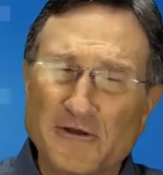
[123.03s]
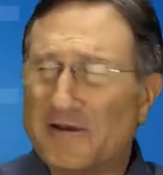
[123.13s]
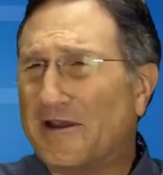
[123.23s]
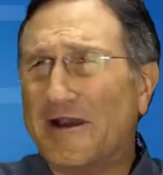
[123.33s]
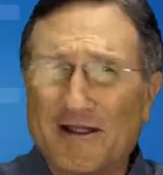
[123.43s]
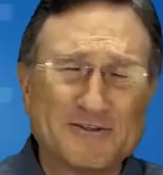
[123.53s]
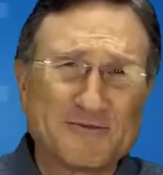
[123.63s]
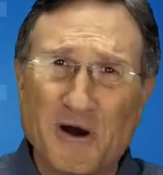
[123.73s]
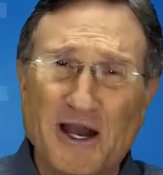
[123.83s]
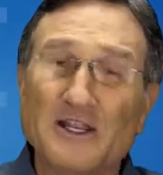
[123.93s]
Yeah, that's
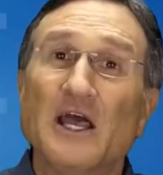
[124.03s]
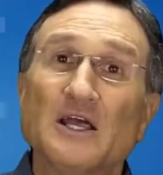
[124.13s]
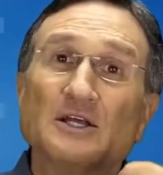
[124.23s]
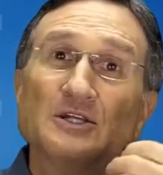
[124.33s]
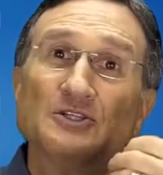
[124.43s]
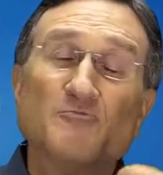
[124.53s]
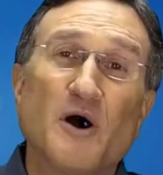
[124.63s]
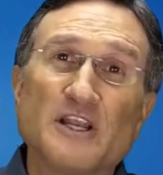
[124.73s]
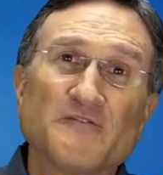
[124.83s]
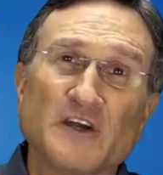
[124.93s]
mine. Do you
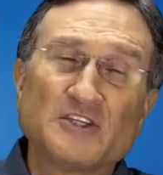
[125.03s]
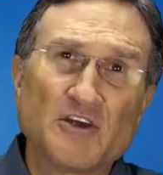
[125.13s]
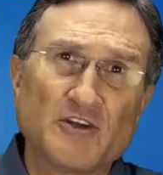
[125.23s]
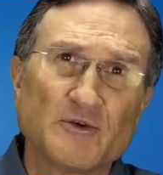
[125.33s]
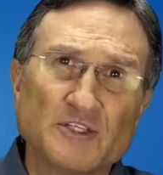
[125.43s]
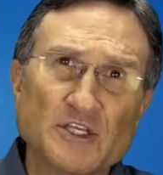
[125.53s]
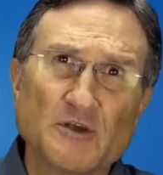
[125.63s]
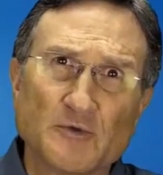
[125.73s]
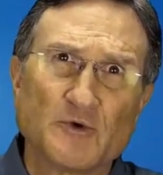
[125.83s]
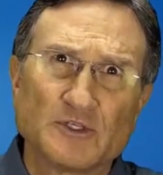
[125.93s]
mind if I share
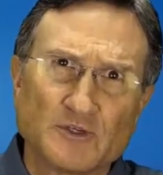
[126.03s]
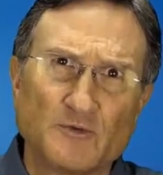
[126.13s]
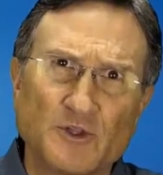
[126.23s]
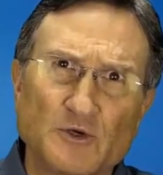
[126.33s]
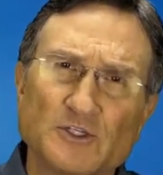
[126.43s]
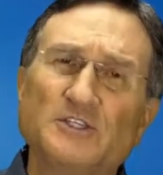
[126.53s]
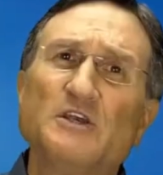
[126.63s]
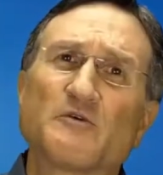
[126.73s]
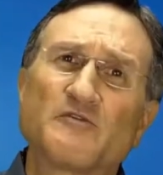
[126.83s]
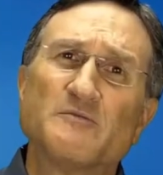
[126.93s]
with you a
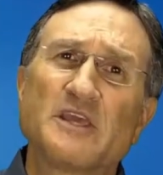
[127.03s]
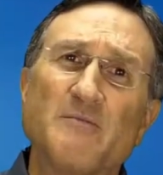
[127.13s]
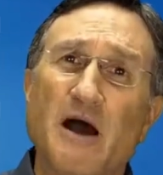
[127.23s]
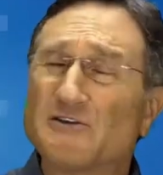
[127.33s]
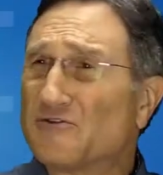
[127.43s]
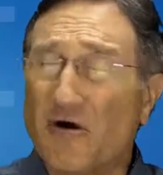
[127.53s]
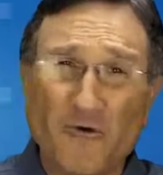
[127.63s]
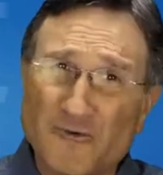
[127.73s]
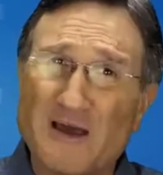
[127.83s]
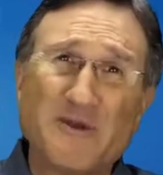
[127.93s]
secret from Mickey Mouse?
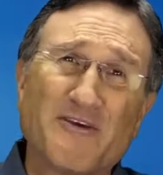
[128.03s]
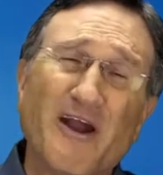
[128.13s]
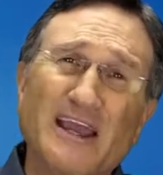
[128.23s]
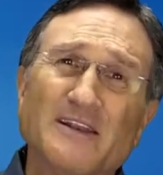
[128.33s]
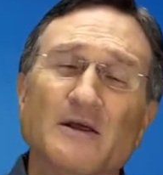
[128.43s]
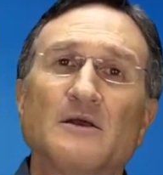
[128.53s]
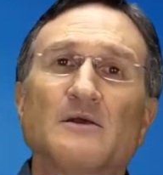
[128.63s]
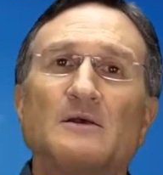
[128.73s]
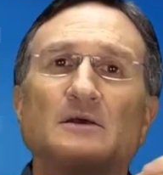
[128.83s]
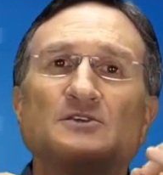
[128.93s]
Oh, that'd be great.
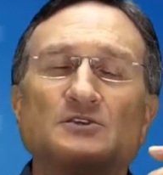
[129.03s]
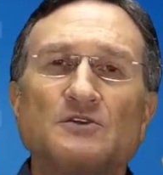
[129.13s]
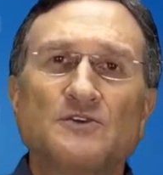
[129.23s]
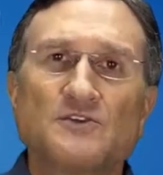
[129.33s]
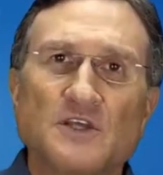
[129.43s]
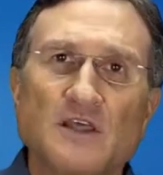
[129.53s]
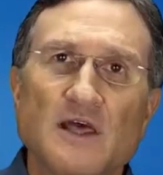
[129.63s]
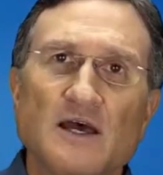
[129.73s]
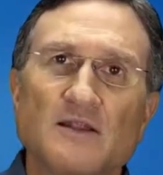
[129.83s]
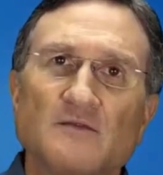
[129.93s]
As soon as you say
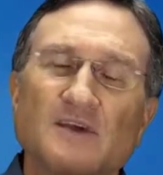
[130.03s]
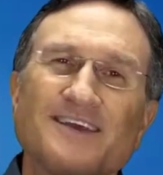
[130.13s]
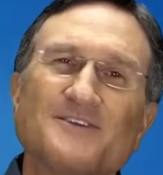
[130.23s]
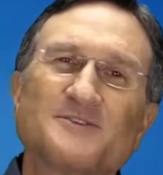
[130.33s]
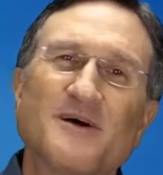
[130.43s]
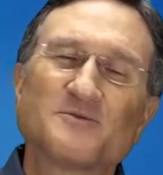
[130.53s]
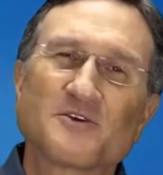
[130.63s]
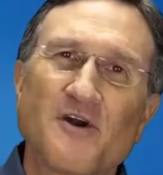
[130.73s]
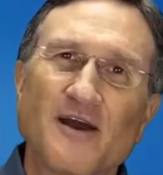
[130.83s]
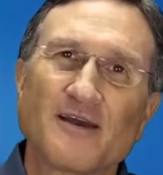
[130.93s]
that, the kid stops
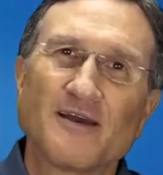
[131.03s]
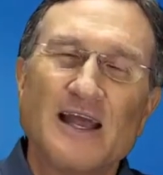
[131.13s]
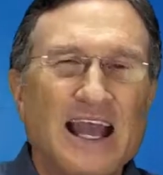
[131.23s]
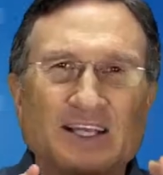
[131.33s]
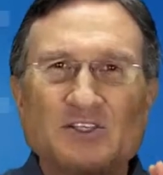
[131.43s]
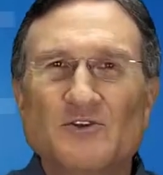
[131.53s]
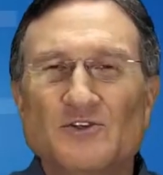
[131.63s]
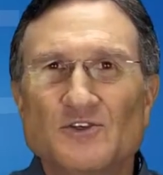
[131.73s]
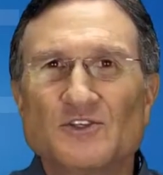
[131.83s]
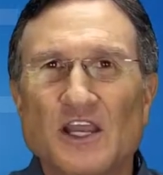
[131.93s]
crying. As soon
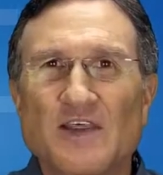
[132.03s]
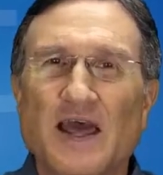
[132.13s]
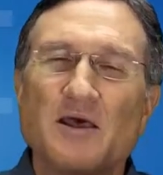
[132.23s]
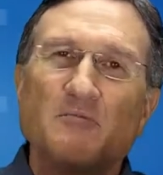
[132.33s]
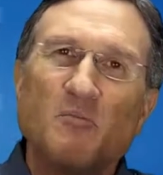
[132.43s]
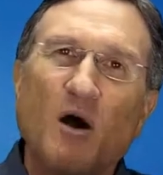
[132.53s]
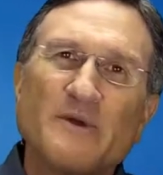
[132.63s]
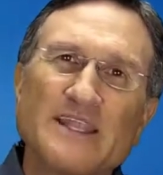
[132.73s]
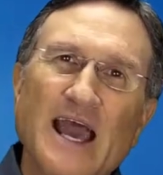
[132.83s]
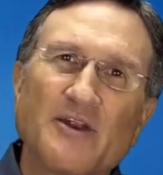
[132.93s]
as you say that, mom
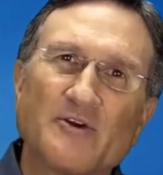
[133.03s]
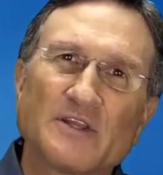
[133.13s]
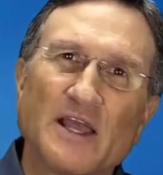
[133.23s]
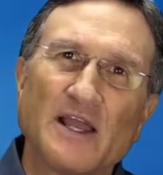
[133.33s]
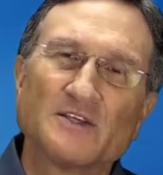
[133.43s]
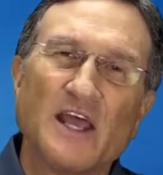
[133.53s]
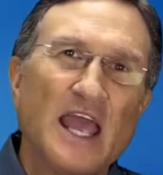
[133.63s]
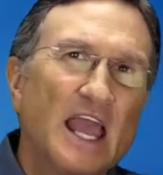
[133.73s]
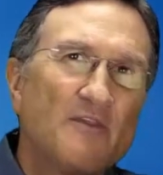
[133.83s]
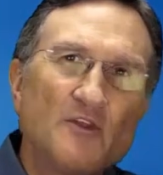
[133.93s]
and dad are engaged.
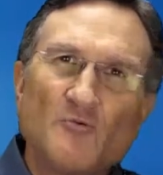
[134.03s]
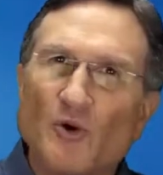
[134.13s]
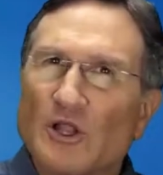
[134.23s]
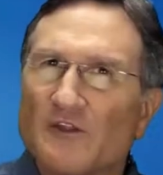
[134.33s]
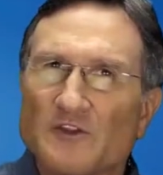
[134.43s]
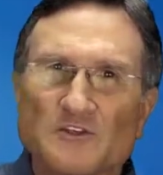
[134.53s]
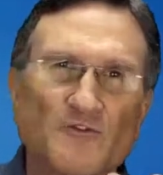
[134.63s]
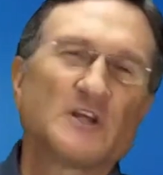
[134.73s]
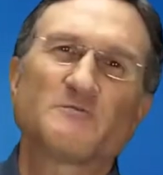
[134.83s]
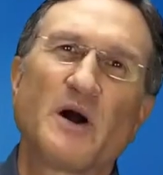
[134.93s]
And then you pull out this
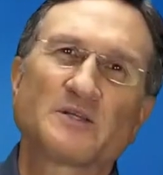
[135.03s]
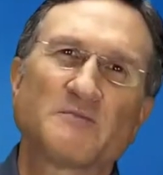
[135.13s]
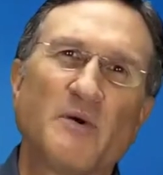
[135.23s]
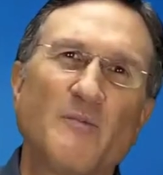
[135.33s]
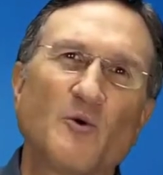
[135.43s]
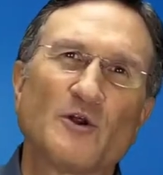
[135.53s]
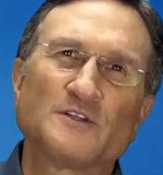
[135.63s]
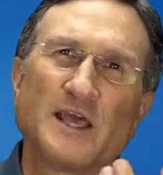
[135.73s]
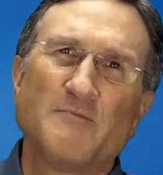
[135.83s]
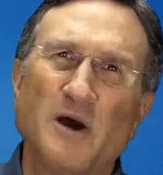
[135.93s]
fresh box of popcorn and
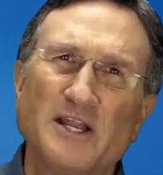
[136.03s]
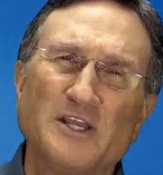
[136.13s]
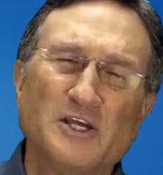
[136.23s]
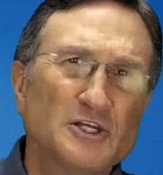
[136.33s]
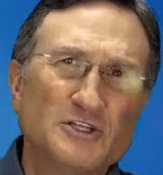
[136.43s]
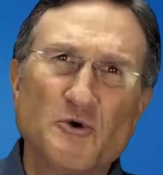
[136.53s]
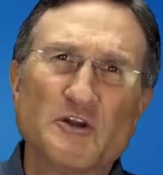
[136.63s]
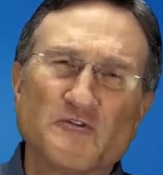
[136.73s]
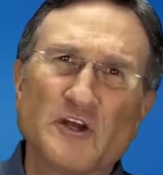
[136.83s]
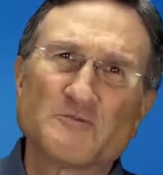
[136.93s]
say, hey buddy, do you want
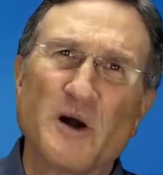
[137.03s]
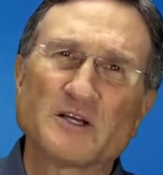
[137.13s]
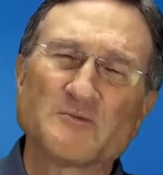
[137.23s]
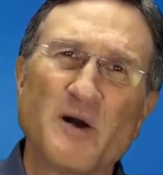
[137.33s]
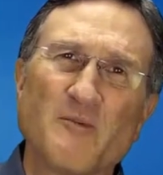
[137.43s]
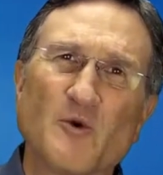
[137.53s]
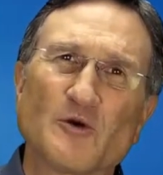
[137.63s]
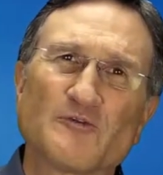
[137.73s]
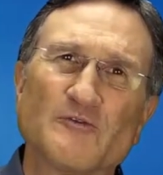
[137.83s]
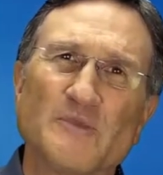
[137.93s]
a fresh box of
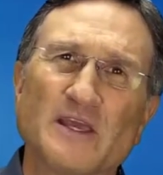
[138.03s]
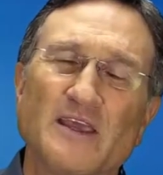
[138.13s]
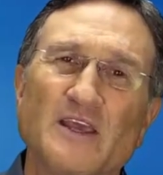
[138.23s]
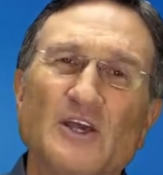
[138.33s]
popcorn from Mickey?